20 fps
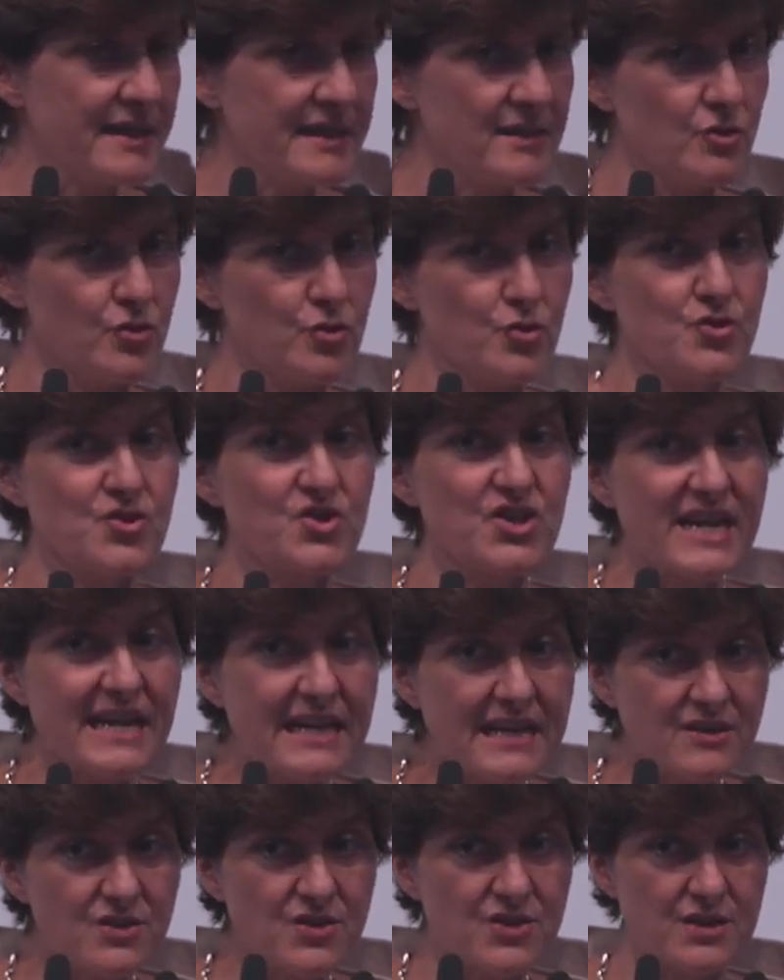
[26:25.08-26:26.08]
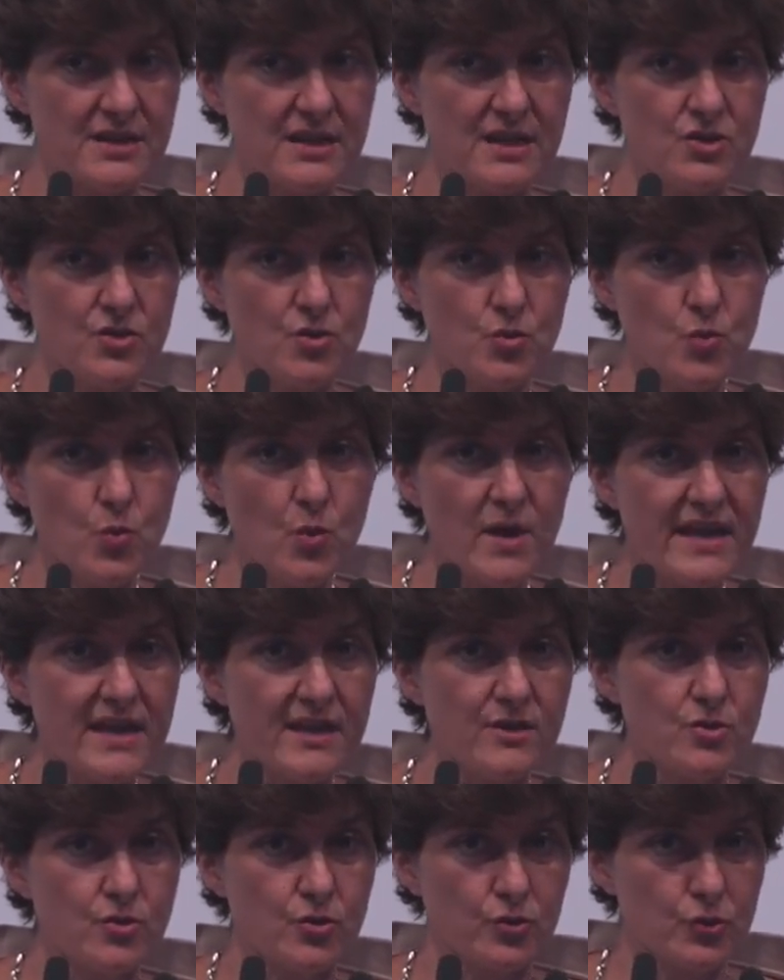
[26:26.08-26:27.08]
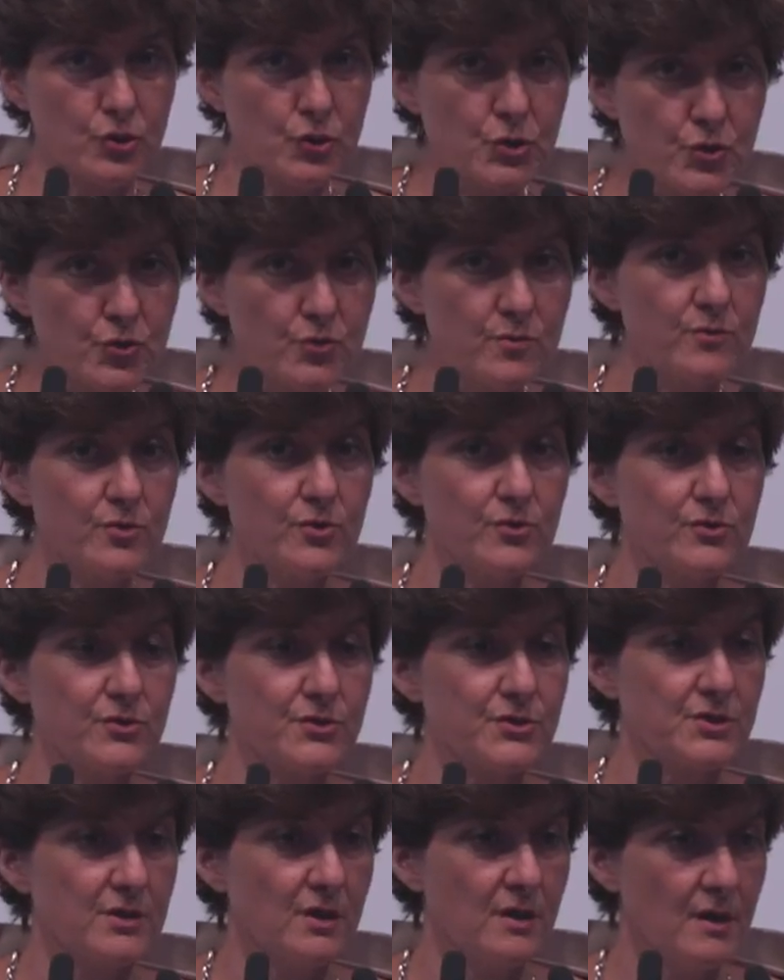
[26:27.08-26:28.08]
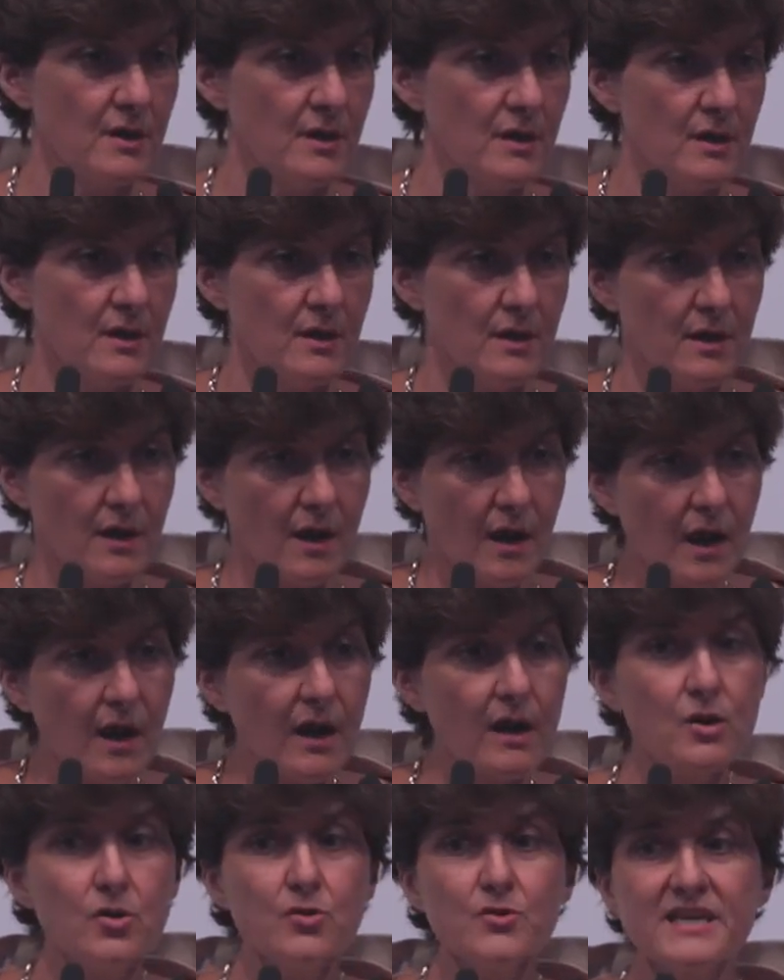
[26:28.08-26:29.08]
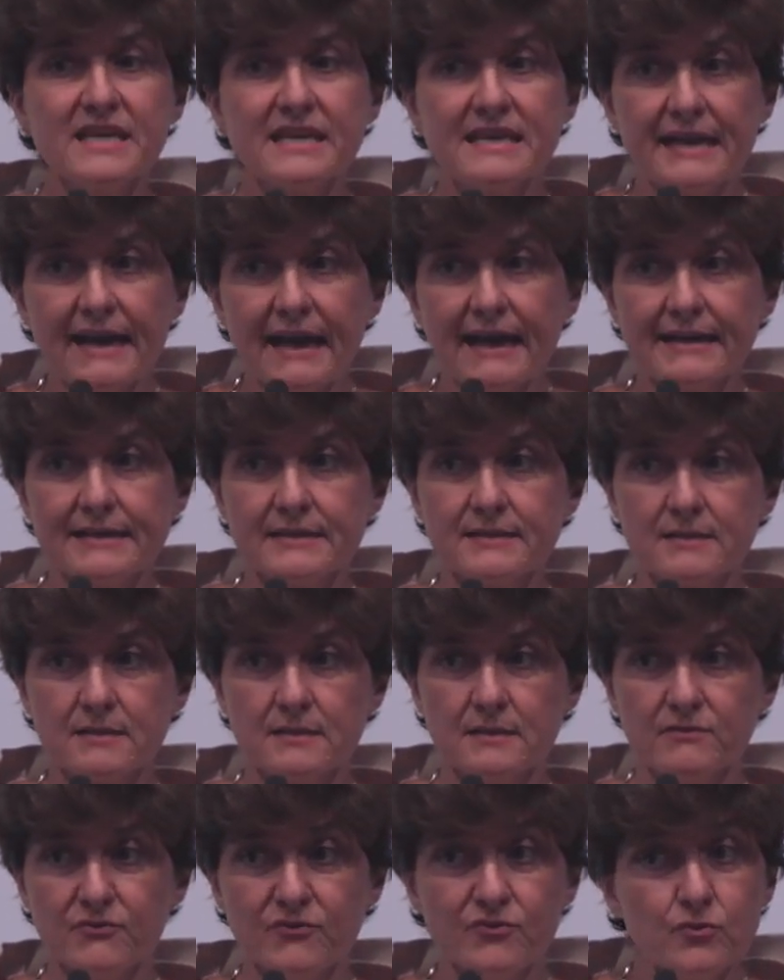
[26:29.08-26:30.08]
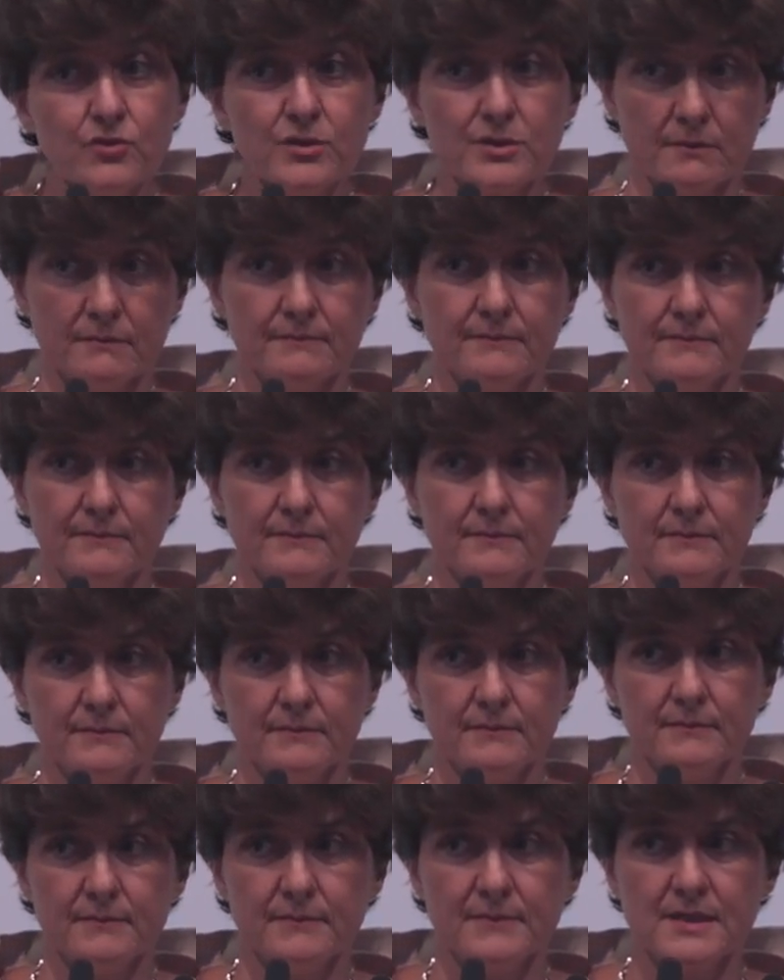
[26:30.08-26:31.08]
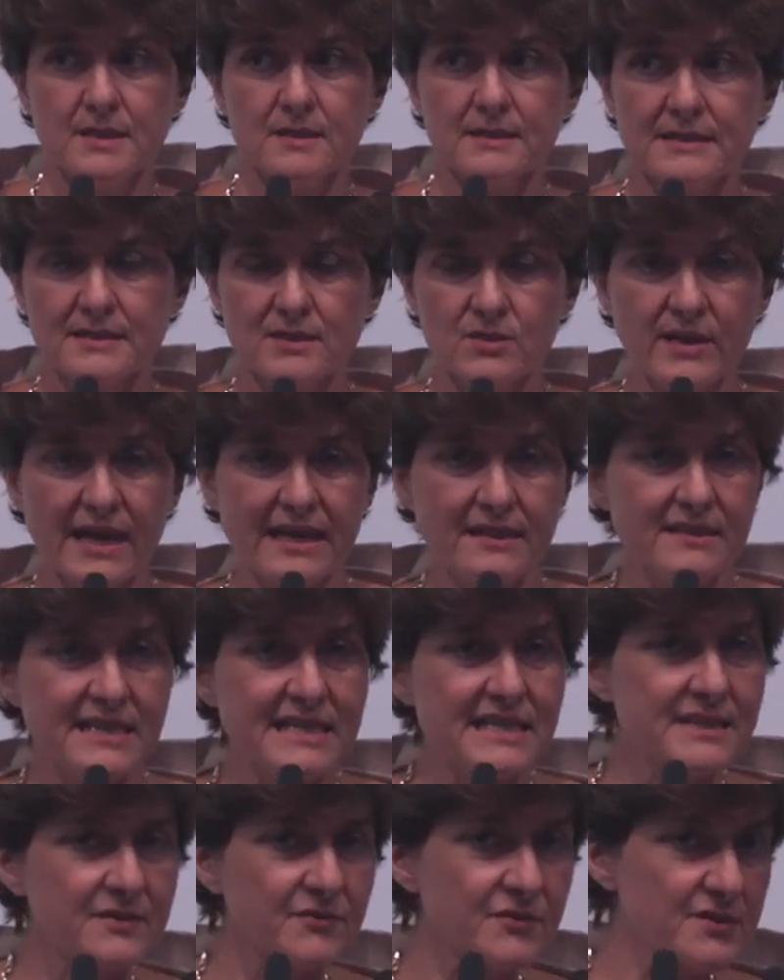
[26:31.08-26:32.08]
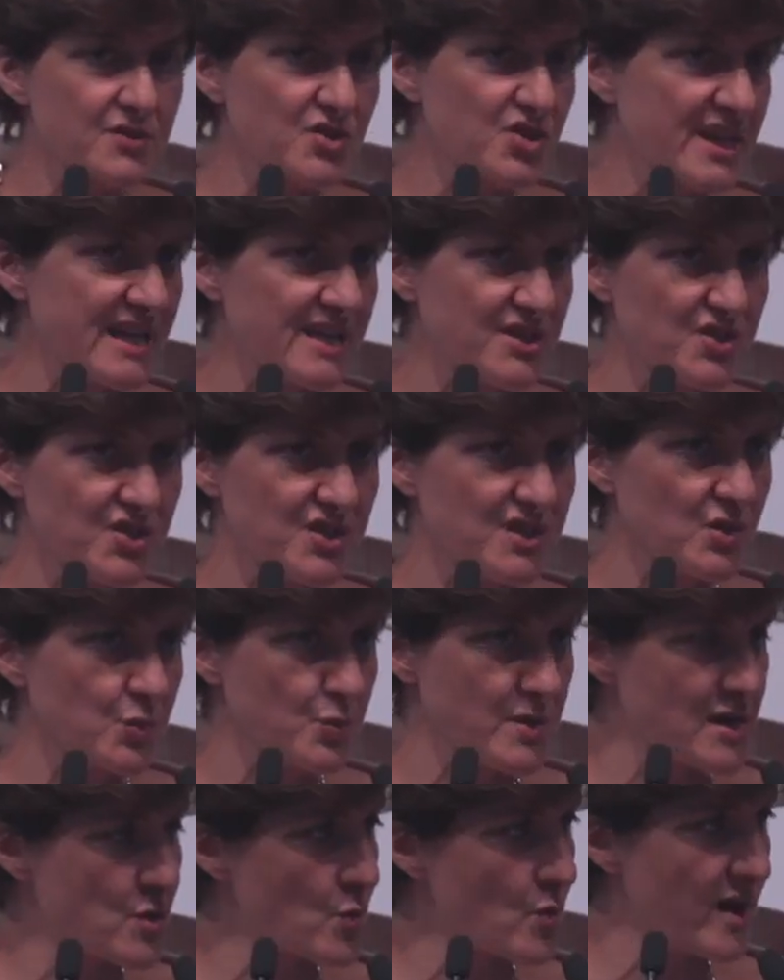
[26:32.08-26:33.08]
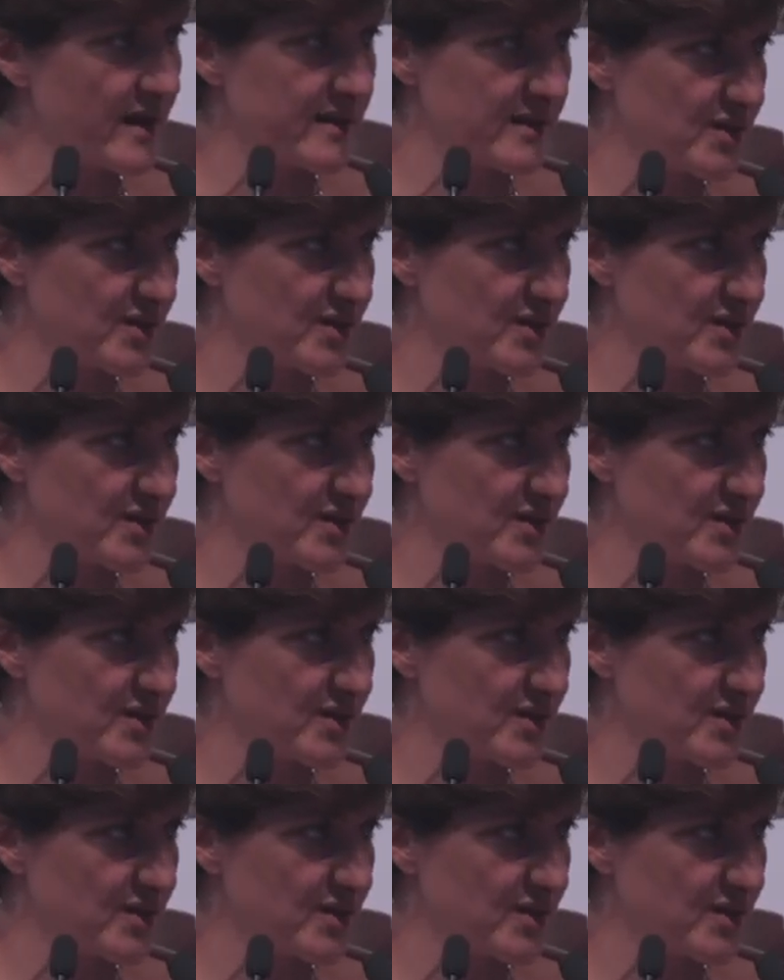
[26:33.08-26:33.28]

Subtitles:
than the change in the way the consumers are looking at food. So, and these changes require